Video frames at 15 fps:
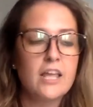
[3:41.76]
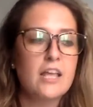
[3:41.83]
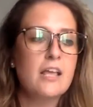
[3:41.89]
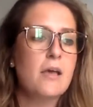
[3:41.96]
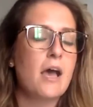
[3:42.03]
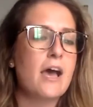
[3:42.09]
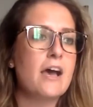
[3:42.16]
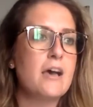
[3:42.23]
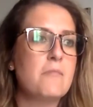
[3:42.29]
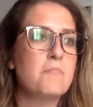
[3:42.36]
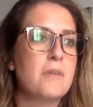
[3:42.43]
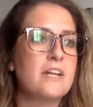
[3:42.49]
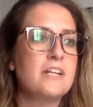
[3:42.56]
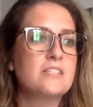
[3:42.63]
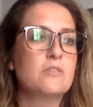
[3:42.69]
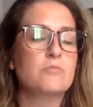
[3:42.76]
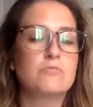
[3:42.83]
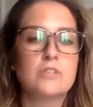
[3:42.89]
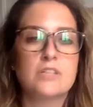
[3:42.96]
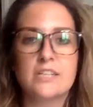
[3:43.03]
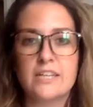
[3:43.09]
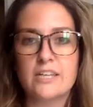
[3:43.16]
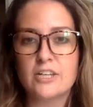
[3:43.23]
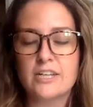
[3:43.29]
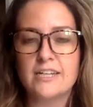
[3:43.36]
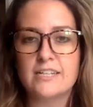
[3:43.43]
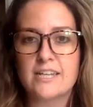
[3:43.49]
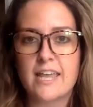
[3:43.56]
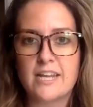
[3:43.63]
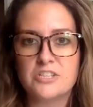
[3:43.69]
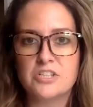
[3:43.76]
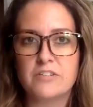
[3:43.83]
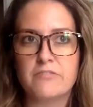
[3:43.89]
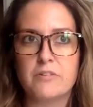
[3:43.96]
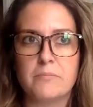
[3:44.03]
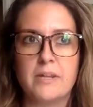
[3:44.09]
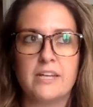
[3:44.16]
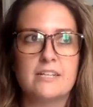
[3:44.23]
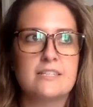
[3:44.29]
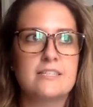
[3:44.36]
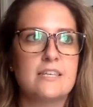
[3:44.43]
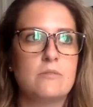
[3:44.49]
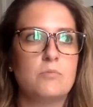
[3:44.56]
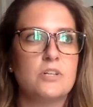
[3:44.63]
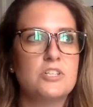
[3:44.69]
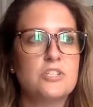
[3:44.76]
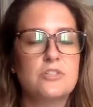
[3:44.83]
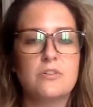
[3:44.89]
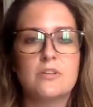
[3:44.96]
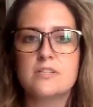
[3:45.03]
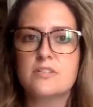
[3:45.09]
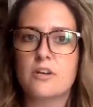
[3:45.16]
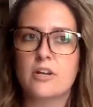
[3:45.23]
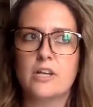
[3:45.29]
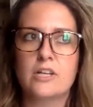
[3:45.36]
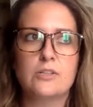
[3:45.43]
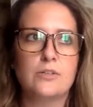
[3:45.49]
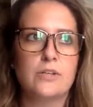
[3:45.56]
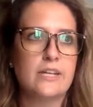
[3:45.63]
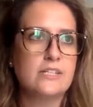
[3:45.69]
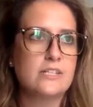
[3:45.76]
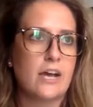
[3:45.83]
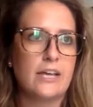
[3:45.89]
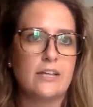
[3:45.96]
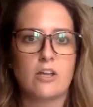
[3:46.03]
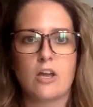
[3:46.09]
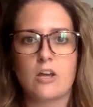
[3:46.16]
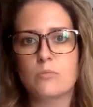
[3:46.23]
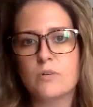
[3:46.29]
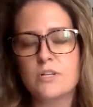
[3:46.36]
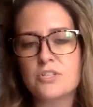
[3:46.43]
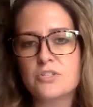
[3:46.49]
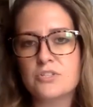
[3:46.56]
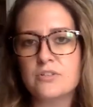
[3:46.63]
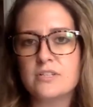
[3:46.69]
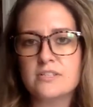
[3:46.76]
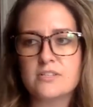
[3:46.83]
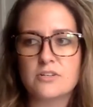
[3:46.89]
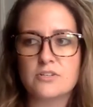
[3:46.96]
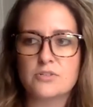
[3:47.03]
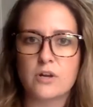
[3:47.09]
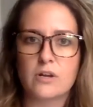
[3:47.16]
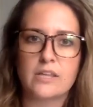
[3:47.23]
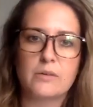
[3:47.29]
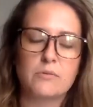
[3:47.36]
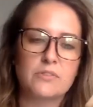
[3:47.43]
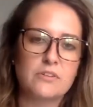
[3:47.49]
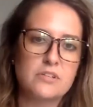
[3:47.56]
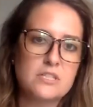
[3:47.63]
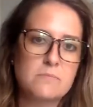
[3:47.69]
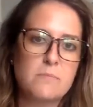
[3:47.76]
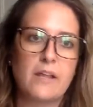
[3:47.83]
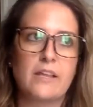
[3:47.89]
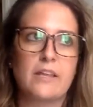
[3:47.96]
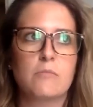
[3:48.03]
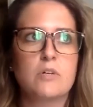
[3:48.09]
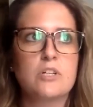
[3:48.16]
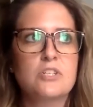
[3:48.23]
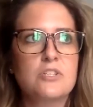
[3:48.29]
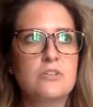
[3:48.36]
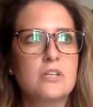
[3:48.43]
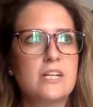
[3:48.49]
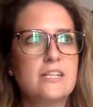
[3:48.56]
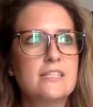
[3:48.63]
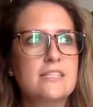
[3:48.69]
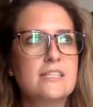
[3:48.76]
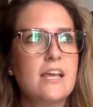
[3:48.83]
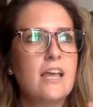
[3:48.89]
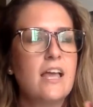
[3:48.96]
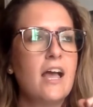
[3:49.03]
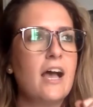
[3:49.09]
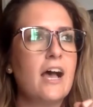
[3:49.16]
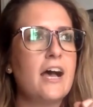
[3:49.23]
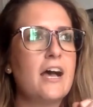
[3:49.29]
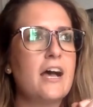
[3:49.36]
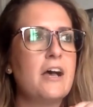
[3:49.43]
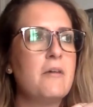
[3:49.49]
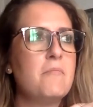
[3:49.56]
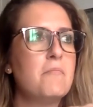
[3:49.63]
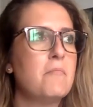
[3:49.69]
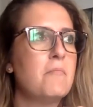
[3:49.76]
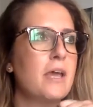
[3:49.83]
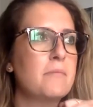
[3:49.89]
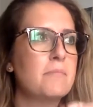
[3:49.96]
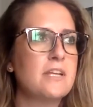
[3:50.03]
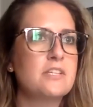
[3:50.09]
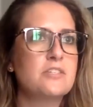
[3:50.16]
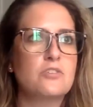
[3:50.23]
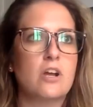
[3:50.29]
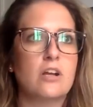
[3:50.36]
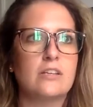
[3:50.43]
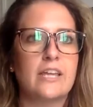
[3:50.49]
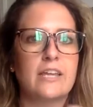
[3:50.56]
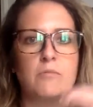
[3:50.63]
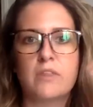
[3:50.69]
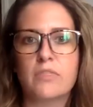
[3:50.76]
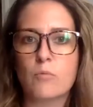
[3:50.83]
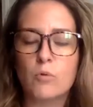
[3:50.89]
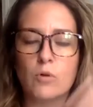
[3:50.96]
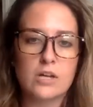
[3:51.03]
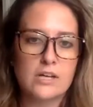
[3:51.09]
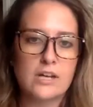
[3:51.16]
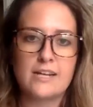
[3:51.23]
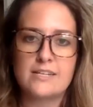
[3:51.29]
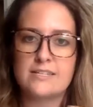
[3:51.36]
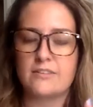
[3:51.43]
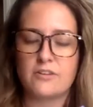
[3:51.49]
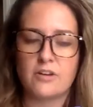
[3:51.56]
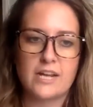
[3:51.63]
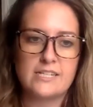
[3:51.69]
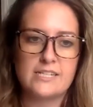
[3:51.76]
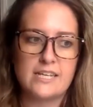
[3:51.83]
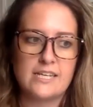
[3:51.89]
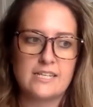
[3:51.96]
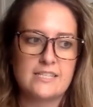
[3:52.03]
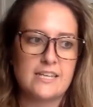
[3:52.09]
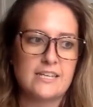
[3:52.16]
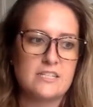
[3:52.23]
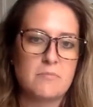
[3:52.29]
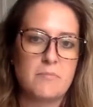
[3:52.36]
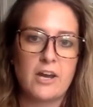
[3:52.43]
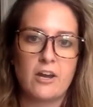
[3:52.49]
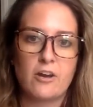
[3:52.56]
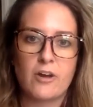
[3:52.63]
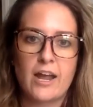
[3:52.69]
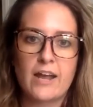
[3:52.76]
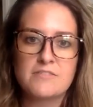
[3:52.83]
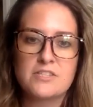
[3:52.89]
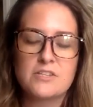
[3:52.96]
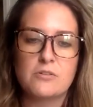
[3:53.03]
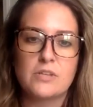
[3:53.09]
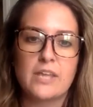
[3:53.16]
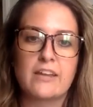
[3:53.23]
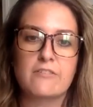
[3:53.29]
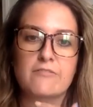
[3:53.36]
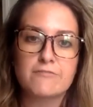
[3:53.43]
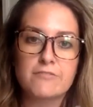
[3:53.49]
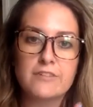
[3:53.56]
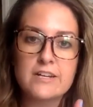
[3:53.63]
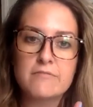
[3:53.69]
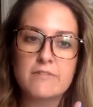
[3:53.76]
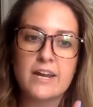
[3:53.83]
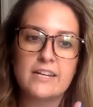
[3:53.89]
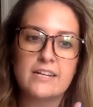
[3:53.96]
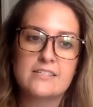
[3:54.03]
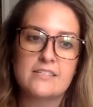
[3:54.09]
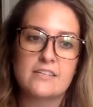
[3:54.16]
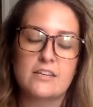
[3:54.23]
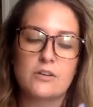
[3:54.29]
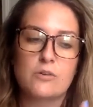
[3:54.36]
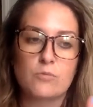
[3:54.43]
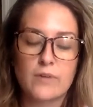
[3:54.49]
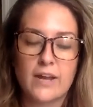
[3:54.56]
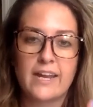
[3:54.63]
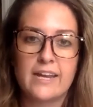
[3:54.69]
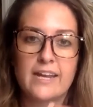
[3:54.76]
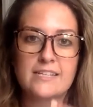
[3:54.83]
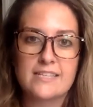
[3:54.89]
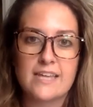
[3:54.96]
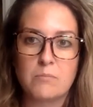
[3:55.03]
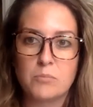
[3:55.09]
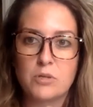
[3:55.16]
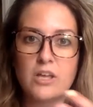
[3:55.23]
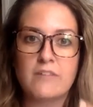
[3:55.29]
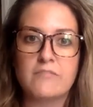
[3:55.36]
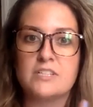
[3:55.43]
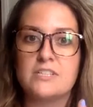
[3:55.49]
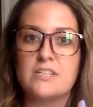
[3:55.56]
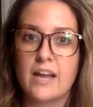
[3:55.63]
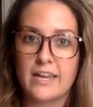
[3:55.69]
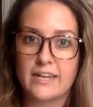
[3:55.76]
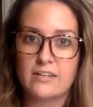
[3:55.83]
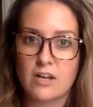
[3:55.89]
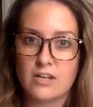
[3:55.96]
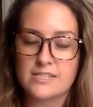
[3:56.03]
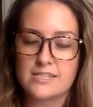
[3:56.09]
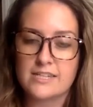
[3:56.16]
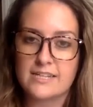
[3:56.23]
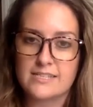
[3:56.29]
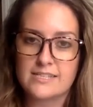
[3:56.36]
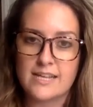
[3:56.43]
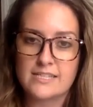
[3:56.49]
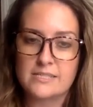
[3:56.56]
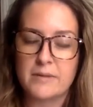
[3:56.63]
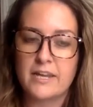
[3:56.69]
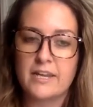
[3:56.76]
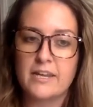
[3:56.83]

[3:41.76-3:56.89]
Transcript: But it's a really good indication for me to see which students are including dialogue, which students are struggling with their spelling, which students might be struggling with organizing their ideas into paragraphs. So like a free write is a great example of a diagnostic assessment.